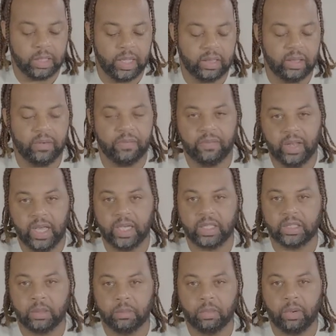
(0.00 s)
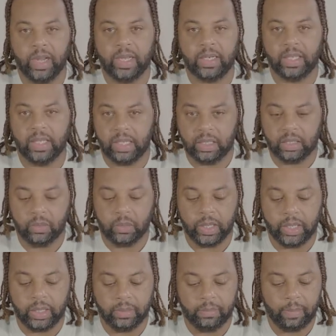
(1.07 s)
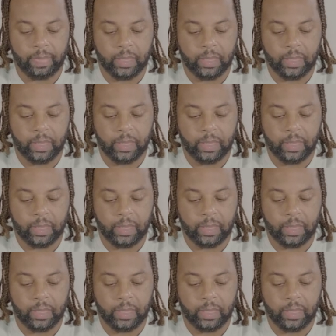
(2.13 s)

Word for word: like their flagship brand anyway.